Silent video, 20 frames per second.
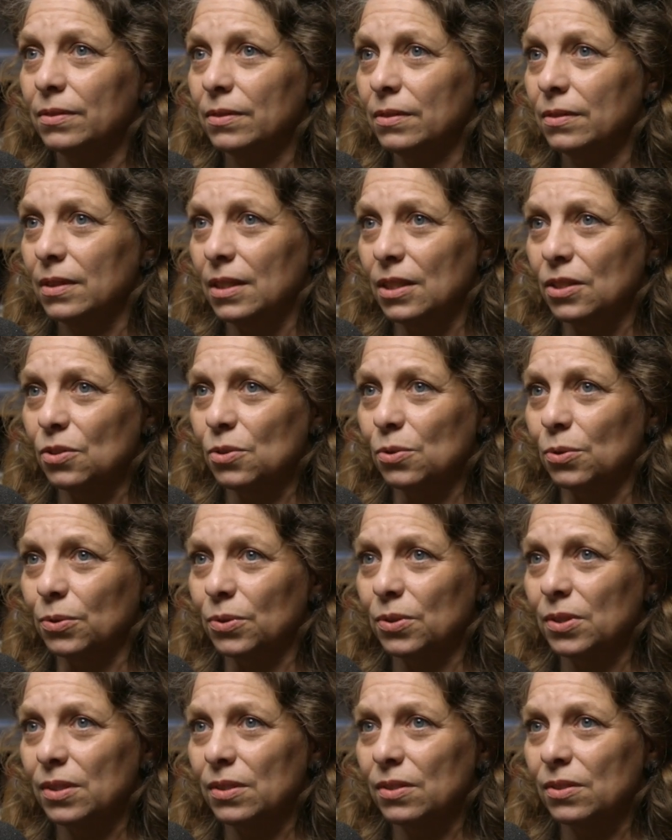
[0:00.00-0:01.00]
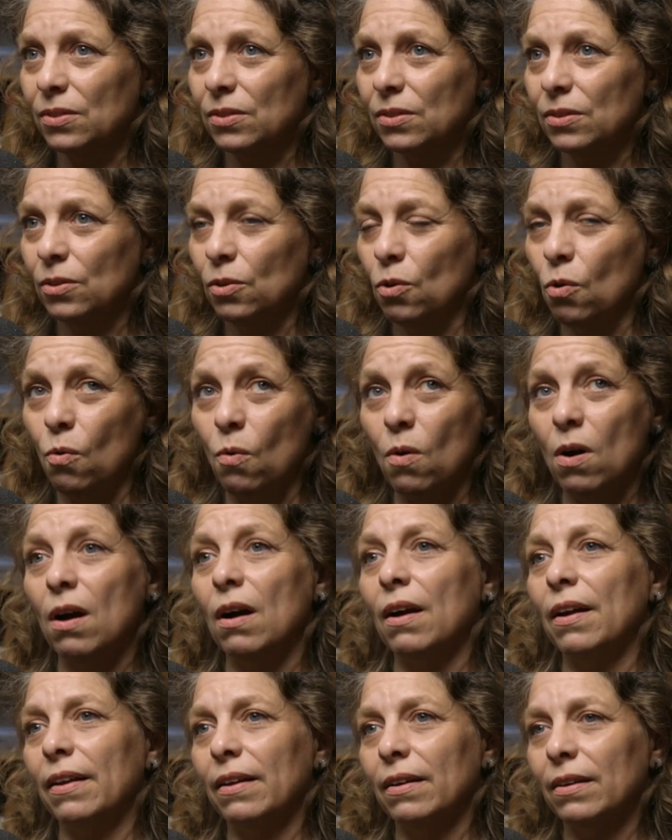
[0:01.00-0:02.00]
these courses, or
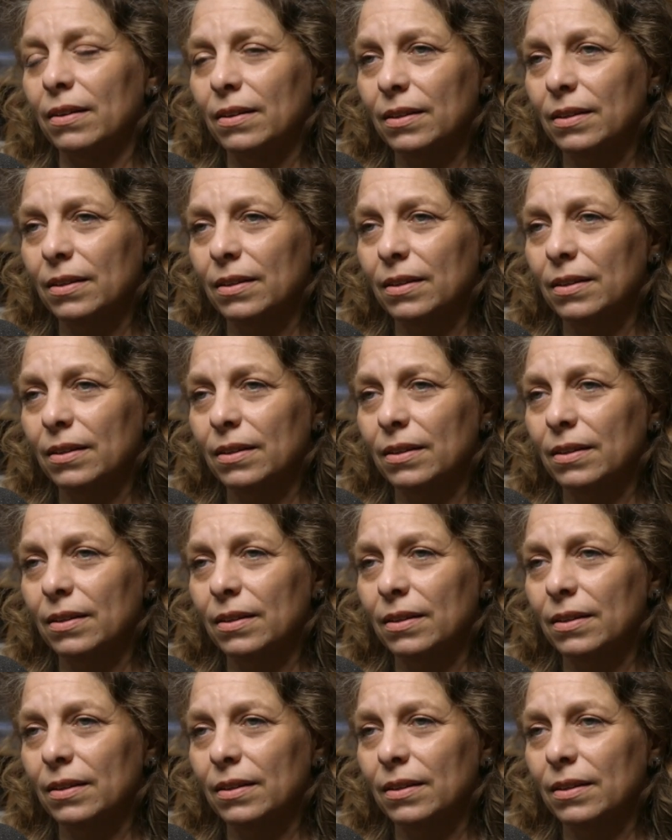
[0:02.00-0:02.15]
higher.